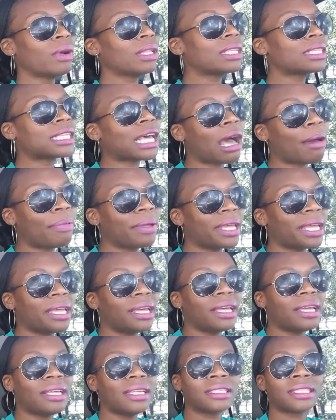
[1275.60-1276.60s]
what the topic
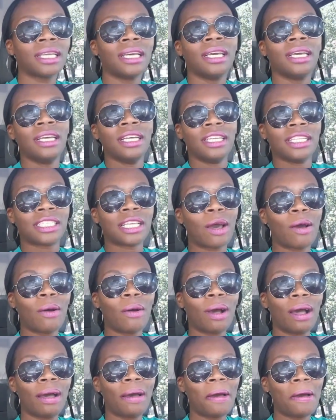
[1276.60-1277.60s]
is. So
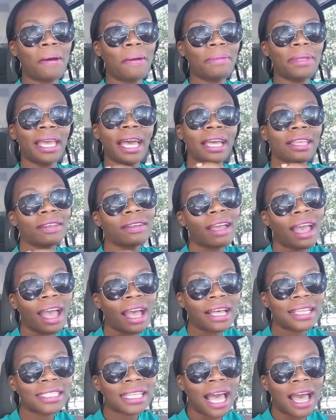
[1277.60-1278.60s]
yeah, you
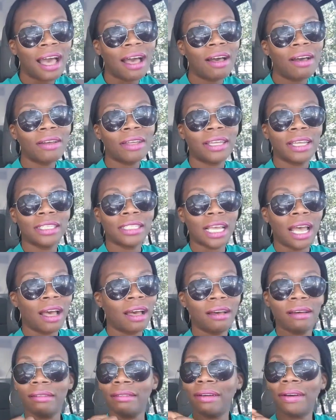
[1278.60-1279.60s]
guys, I'll catch
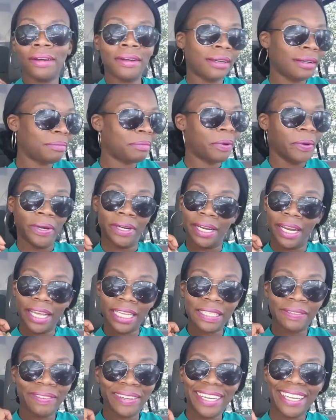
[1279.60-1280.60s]
y'all on
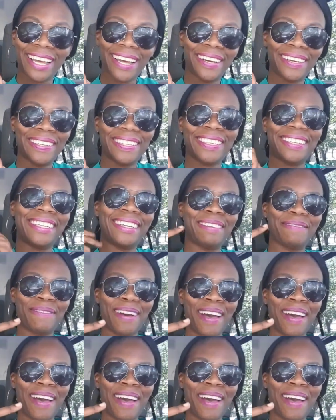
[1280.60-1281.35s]
the next video.